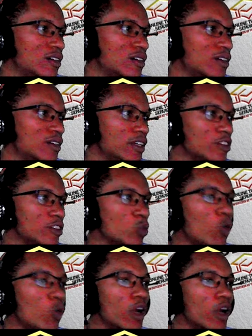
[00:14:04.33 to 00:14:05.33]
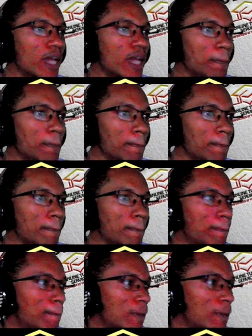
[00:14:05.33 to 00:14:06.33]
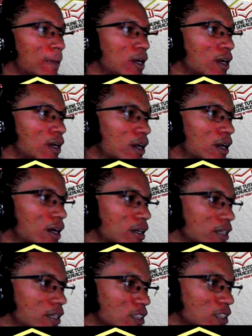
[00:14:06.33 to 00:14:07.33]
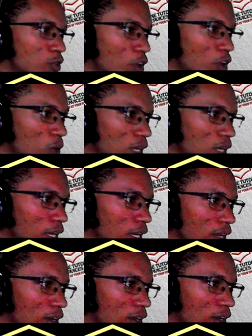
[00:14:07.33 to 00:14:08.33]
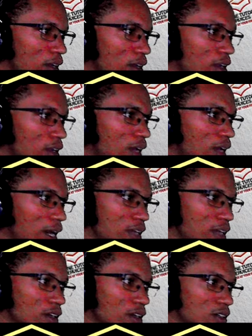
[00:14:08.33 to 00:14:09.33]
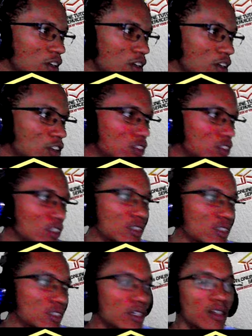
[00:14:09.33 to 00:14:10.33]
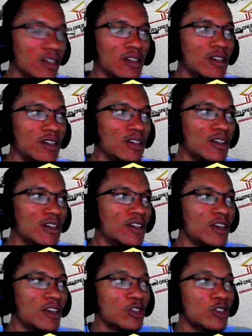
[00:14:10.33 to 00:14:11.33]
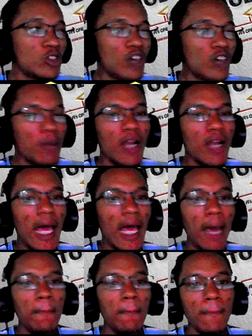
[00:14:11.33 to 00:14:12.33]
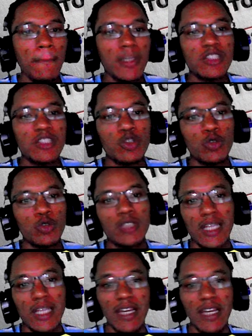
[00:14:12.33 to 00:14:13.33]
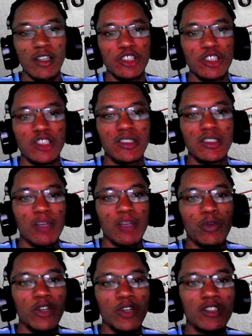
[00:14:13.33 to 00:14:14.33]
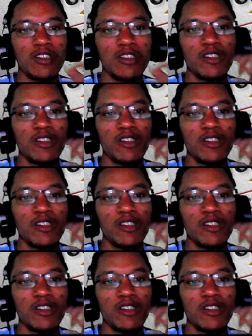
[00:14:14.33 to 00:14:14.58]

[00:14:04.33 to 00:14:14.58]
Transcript: There's 1 M, there's a vowel here and a consonant here. So double M is used in English to separate